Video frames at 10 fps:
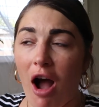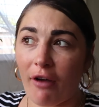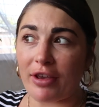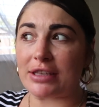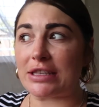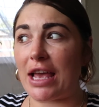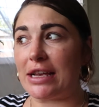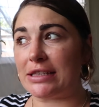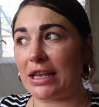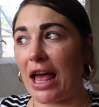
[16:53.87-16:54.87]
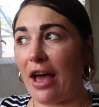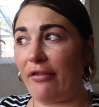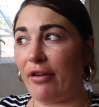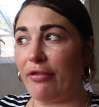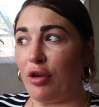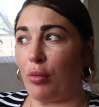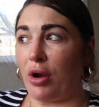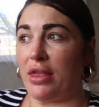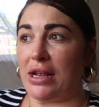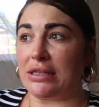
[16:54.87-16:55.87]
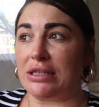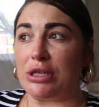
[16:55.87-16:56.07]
Obviously, I still have a few more things to